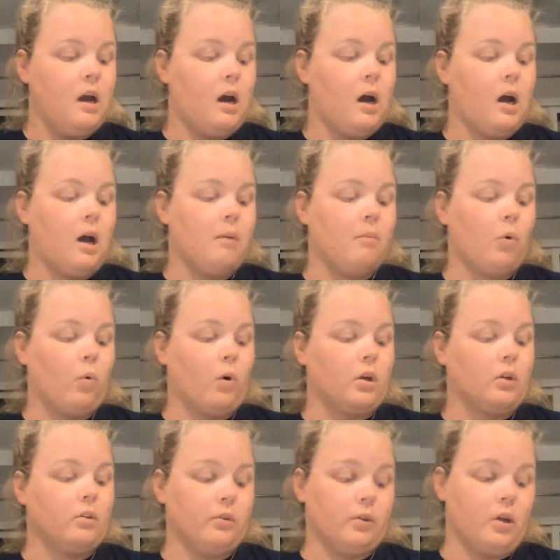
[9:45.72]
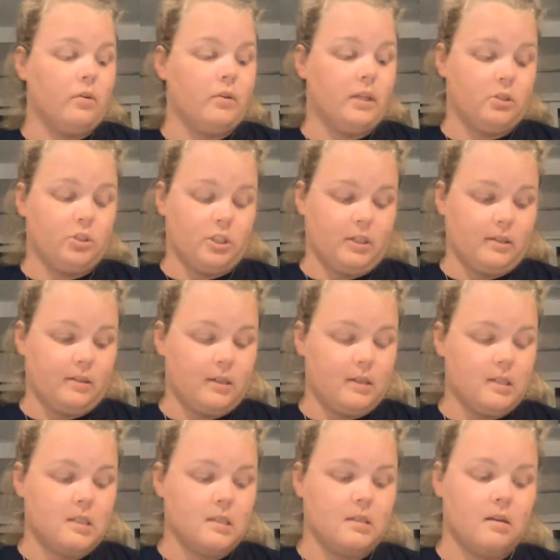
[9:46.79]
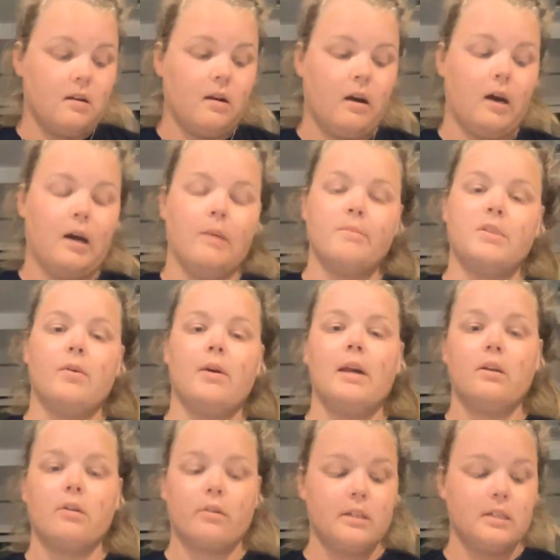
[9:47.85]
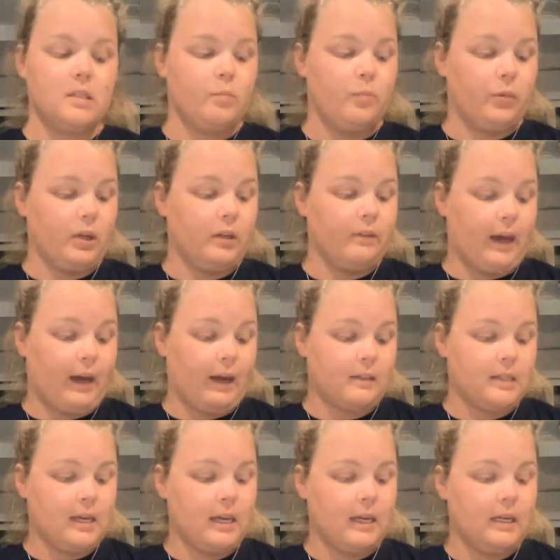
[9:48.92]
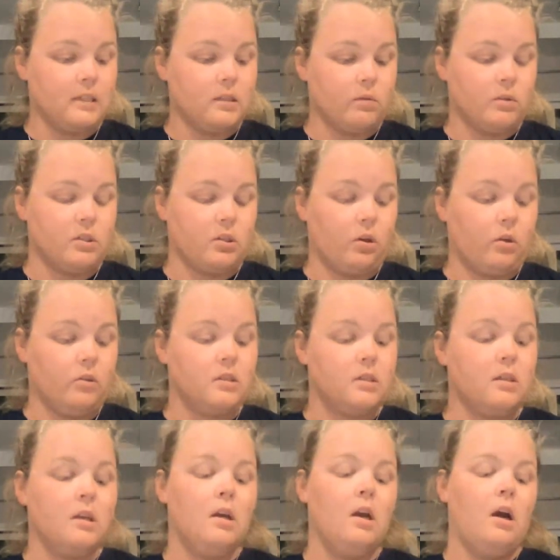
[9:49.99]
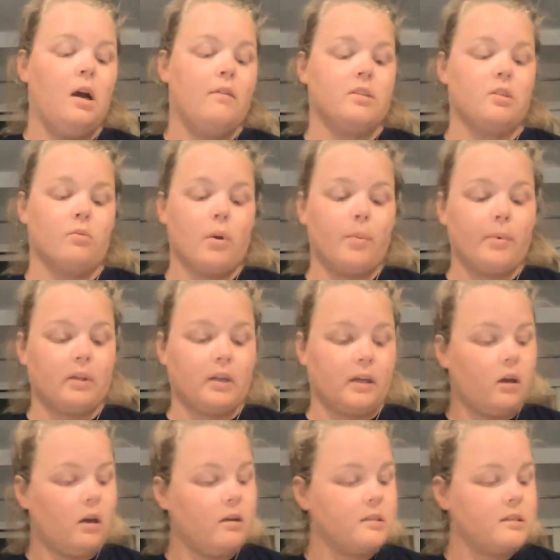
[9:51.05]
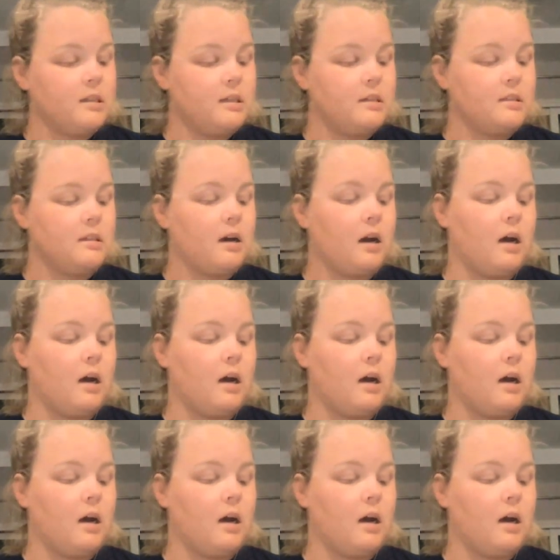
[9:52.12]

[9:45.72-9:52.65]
or gluconeogenesis. So increased blood lactate is a result of this aerobic glycolysis.